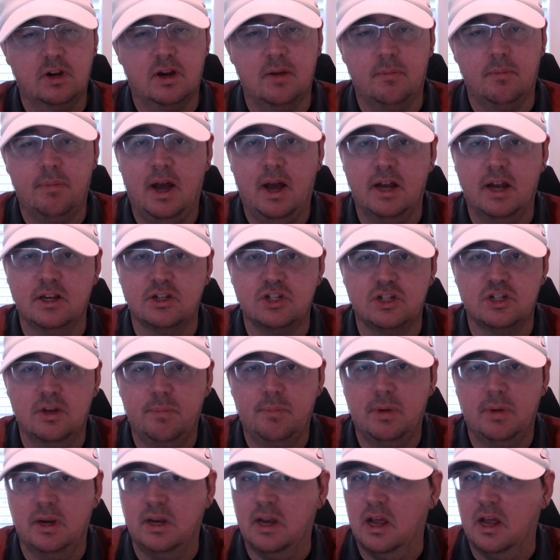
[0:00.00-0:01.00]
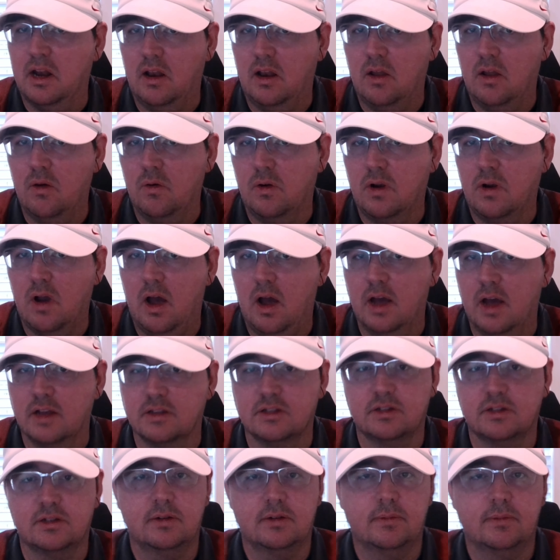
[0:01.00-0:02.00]
combine shipping at a low
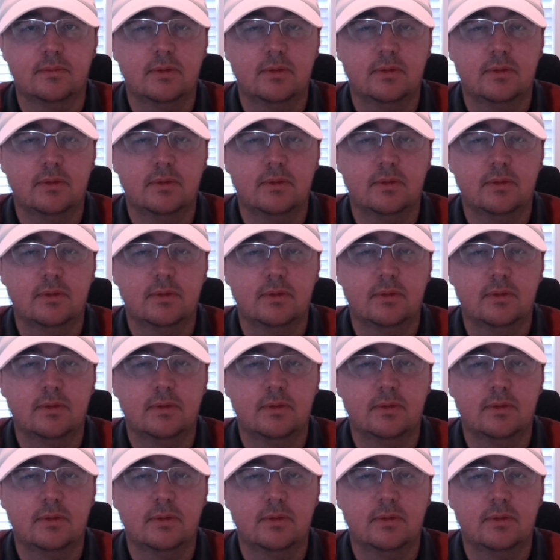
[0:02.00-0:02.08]
cost.